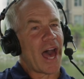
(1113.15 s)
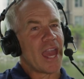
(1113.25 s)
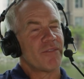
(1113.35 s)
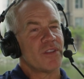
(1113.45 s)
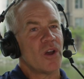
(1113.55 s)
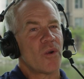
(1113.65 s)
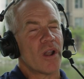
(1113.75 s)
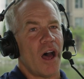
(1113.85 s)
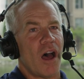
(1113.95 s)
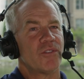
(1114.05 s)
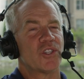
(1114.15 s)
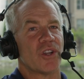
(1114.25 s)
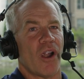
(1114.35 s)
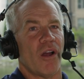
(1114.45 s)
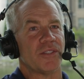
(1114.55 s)
I have known of
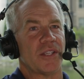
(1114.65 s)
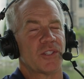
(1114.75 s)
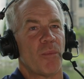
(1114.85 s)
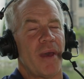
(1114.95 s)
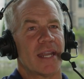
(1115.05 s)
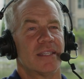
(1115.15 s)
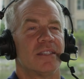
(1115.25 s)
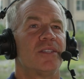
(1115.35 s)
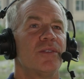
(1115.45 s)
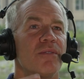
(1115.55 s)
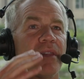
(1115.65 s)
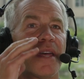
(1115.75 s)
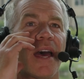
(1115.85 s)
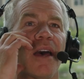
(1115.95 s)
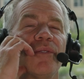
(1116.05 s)
Charles. Let's go back to
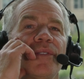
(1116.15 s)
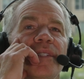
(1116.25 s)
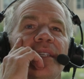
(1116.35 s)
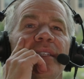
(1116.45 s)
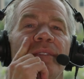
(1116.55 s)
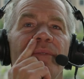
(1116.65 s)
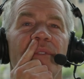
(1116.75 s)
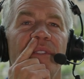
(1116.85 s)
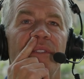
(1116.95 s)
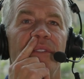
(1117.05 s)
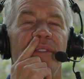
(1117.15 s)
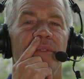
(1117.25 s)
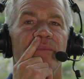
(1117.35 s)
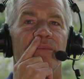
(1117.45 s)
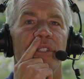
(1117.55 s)
2000,
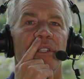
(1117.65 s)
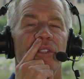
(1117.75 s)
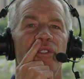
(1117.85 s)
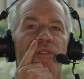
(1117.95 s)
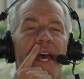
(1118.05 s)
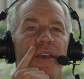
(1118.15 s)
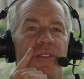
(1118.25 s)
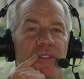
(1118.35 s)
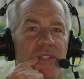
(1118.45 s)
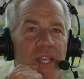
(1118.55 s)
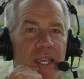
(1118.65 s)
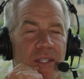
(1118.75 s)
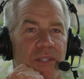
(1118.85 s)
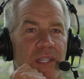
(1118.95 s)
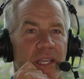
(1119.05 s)

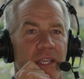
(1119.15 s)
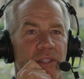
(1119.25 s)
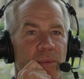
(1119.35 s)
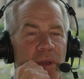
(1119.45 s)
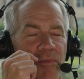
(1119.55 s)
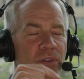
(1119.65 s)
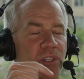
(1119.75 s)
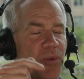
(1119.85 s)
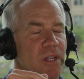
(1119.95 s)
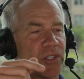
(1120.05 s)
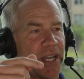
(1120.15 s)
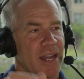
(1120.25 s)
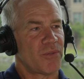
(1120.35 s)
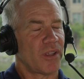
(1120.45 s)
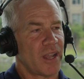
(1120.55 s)
2006. So my first three years at
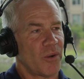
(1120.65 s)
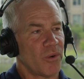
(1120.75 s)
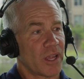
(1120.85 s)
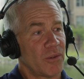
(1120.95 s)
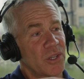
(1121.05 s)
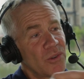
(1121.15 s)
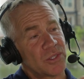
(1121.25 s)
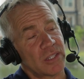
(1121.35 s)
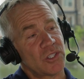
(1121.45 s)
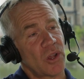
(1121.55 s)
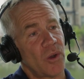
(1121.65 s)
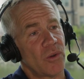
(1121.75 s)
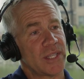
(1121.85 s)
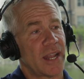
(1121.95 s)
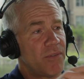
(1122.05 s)
NFL Network, I was hosting
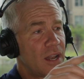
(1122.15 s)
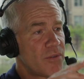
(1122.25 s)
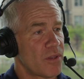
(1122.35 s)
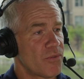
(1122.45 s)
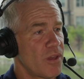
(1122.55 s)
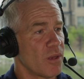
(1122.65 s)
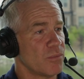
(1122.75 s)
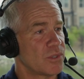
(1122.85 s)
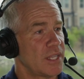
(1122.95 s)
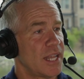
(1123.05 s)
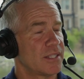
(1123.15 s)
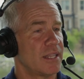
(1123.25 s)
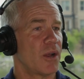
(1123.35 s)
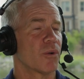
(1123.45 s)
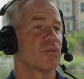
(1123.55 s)
shows out of NFL Films, and as
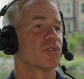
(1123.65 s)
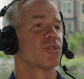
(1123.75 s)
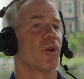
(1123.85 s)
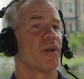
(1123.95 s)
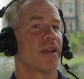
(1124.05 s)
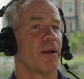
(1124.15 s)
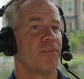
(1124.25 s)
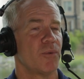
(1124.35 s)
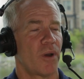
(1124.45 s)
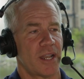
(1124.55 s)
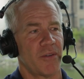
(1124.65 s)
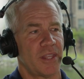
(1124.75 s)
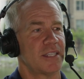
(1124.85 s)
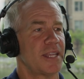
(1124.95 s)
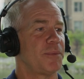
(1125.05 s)
the network was growing up, they wanted
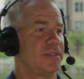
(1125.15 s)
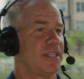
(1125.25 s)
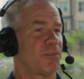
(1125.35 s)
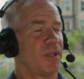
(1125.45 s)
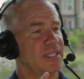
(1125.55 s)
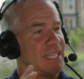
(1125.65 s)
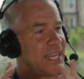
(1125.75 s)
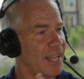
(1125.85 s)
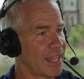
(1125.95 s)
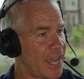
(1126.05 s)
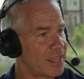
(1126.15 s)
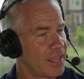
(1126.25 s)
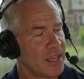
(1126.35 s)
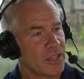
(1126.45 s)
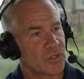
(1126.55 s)
everything to take take place in LA.
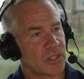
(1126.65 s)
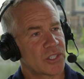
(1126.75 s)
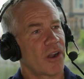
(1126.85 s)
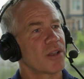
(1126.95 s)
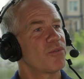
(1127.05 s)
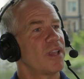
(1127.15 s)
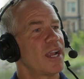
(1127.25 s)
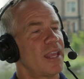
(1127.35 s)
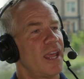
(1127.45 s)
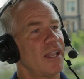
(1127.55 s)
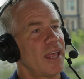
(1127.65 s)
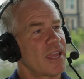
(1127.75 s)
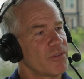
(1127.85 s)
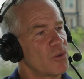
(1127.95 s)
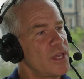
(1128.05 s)
So I started flying to LA
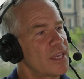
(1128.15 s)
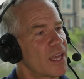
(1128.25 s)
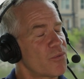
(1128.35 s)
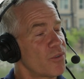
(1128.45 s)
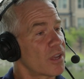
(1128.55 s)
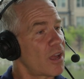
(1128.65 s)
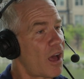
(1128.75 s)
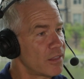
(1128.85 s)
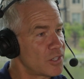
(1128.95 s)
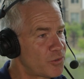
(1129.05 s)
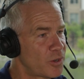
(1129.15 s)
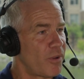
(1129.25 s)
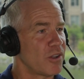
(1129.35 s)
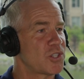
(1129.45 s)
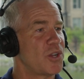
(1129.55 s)
every weekend for a college
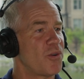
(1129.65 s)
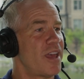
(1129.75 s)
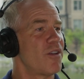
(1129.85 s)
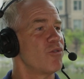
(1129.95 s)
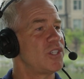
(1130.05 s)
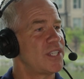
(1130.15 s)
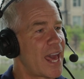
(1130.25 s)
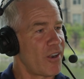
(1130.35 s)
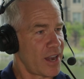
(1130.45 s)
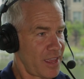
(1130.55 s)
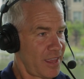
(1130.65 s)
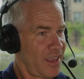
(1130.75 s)
football show every Saturday.